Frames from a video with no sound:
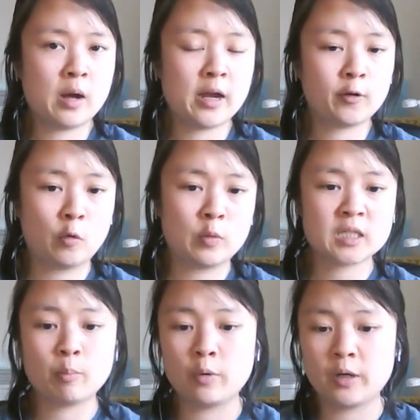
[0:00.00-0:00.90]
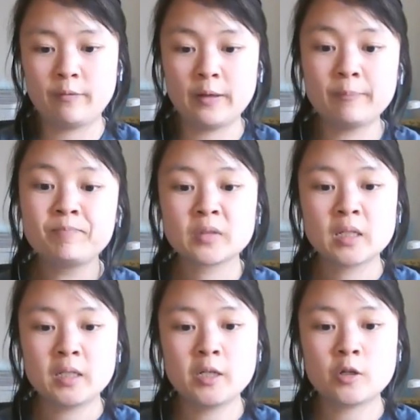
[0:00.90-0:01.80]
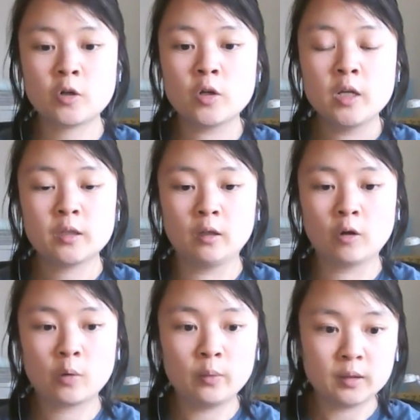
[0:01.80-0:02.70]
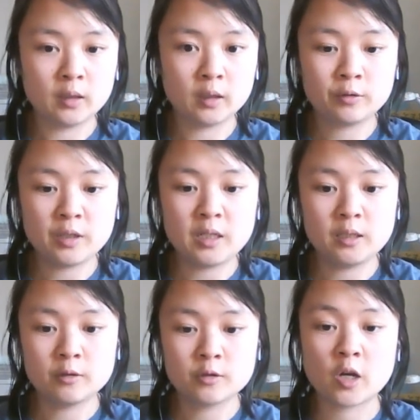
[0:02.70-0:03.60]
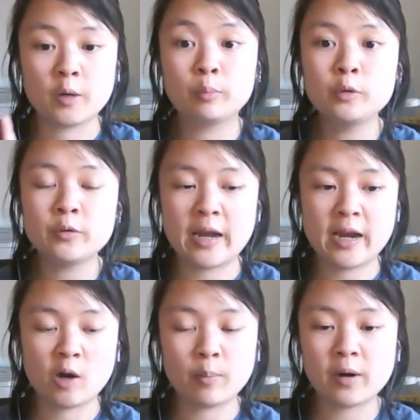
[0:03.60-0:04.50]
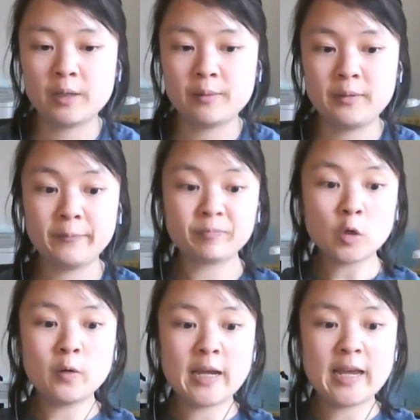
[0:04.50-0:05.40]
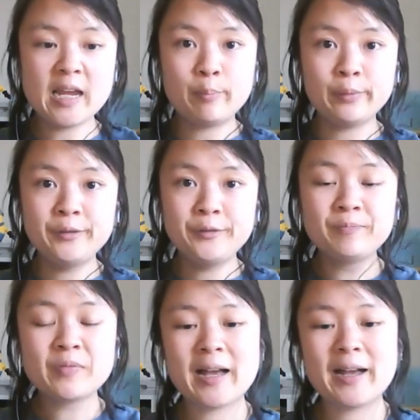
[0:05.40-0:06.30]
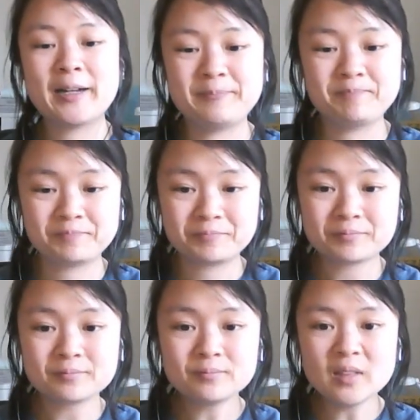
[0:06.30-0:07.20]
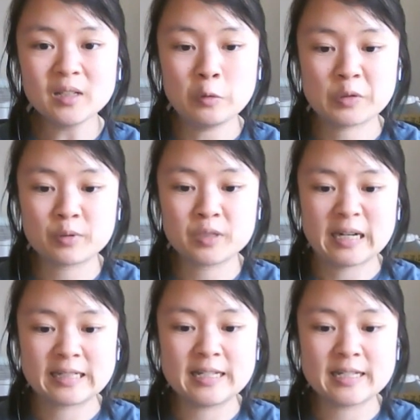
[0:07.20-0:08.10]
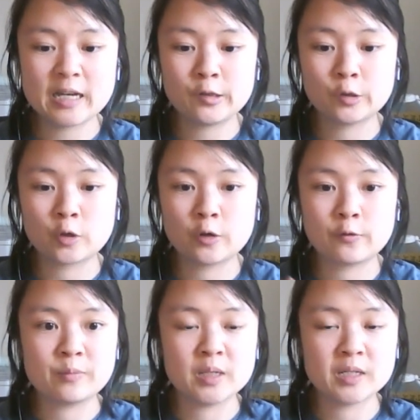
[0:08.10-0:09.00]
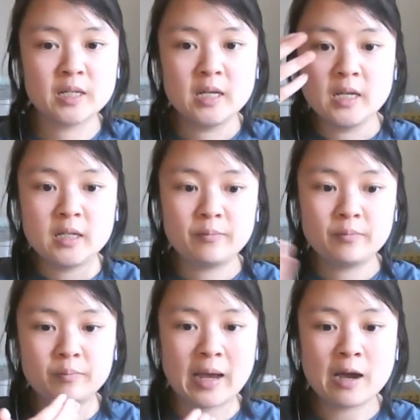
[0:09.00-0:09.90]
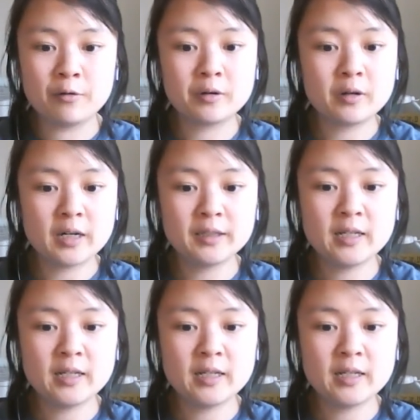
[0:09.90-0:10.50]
why or what's the point of it? Here, the girl with the green, sorry, blue hair, pardon me. Oh, hey, blue. Um, was protecting this other girl from this power, I